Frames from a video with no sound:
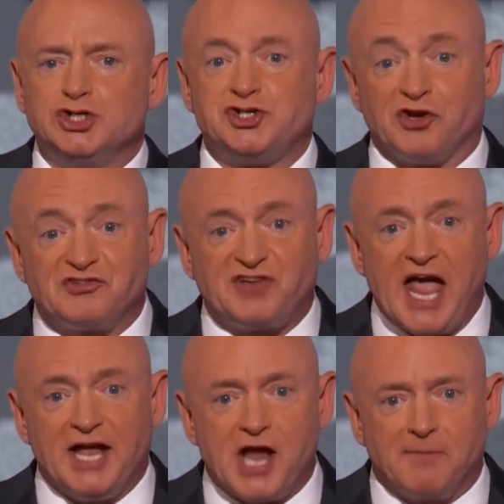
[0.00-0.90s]
She'll
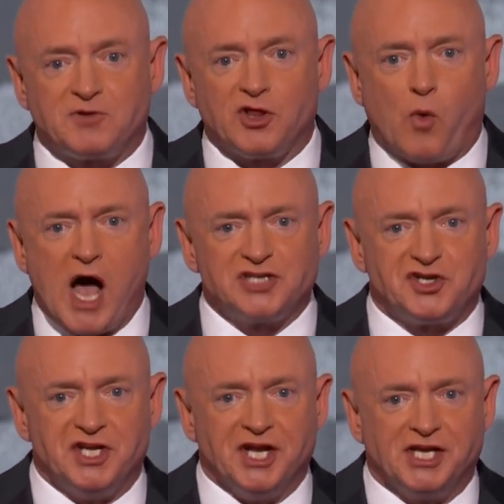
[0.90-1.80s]
stand up to the
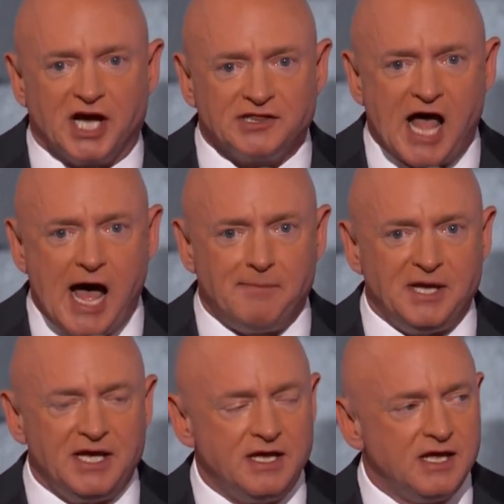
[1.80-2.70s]
Washington gun
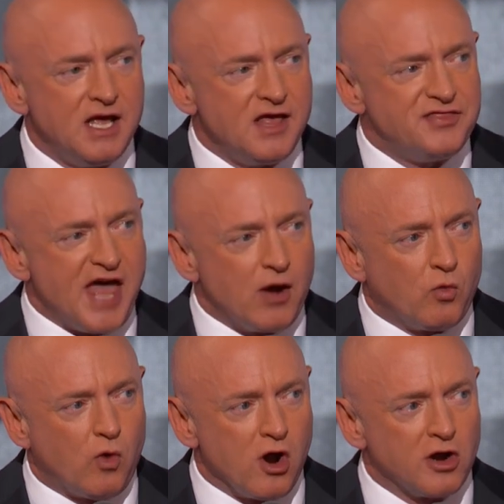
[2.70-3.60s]
lobby
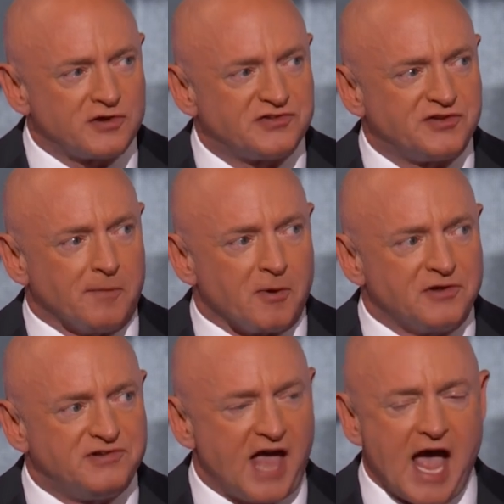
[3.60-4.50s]
that works to
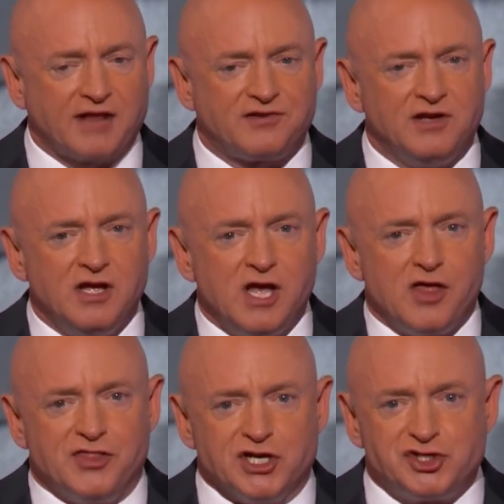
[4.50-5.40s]
protect
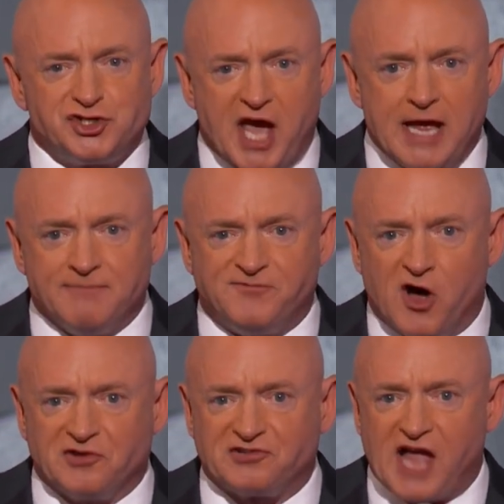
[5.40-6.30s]
the
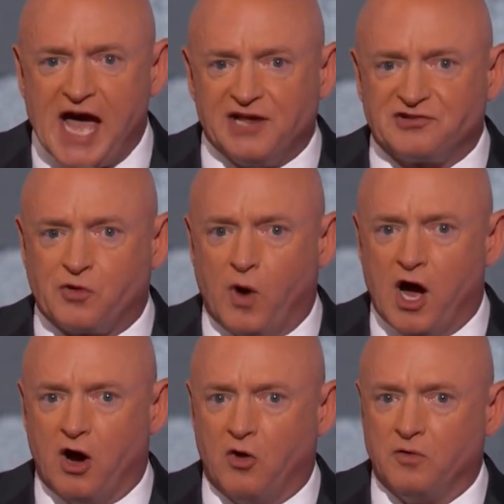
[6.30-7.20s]
shameful status
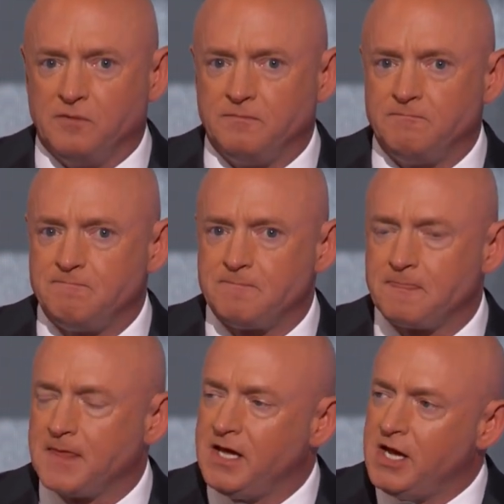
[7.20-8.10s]
quo.
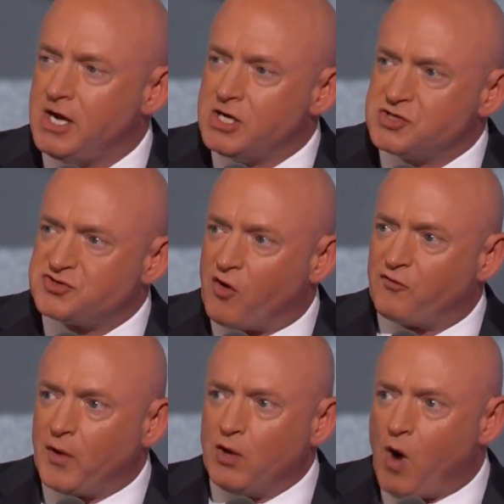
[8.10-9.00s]
So if
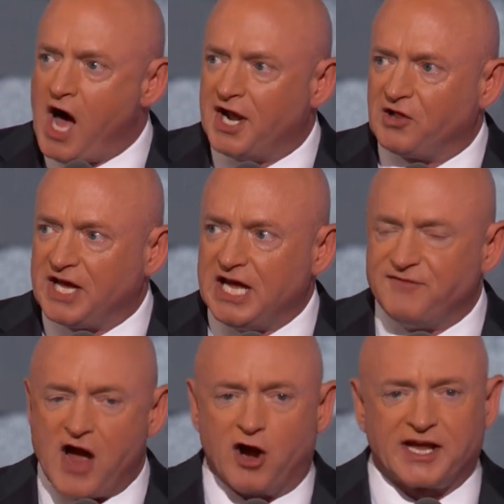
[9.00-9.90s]
we want to
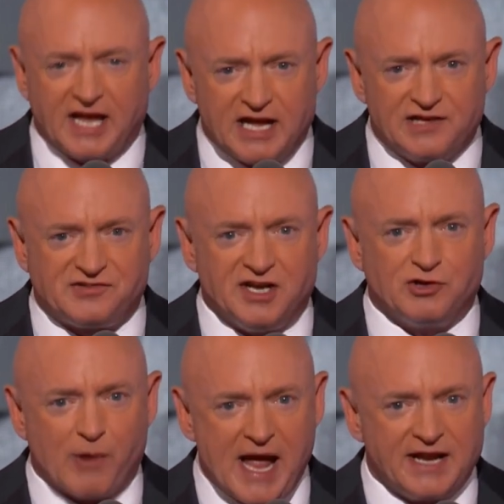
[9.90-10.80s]
leave our kids and
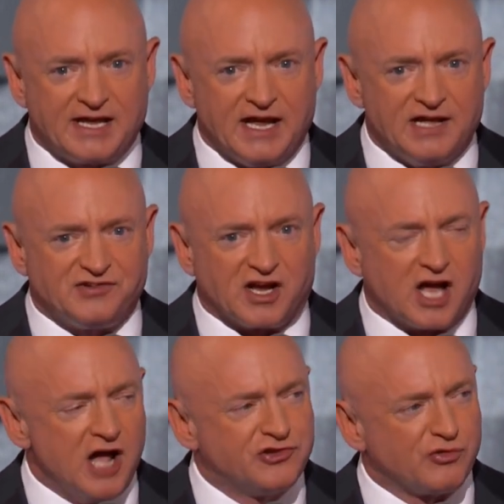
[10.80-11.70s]
grandkids a
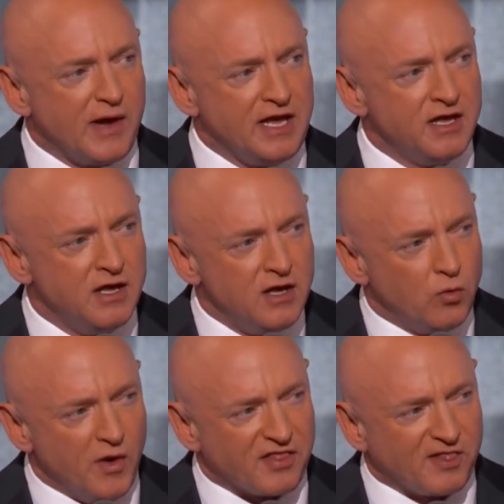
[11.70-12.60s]
country
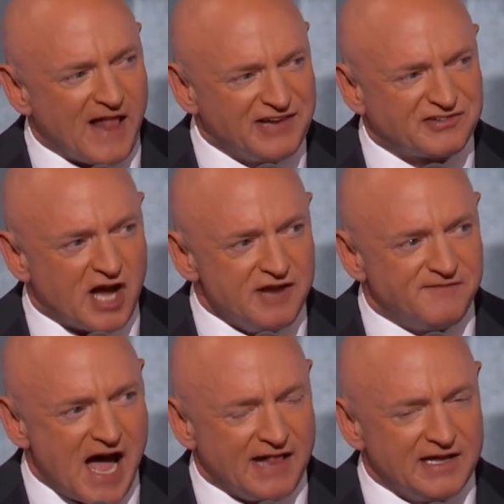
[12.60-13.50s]
with less gun
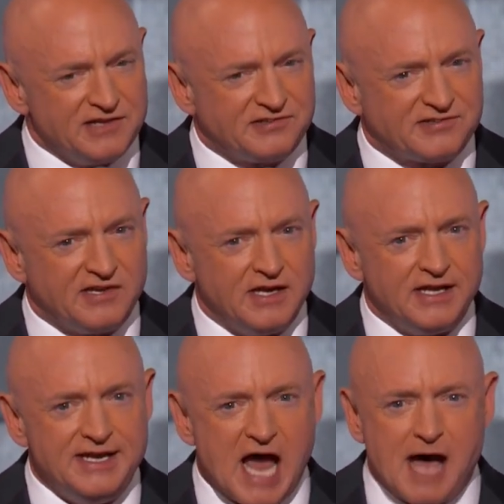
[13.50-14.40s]
violence,
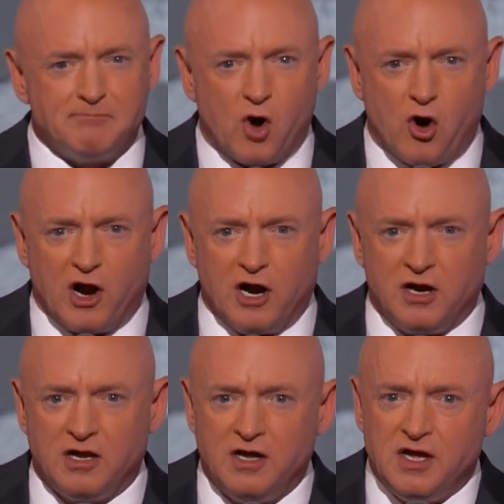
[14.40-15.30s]
not more,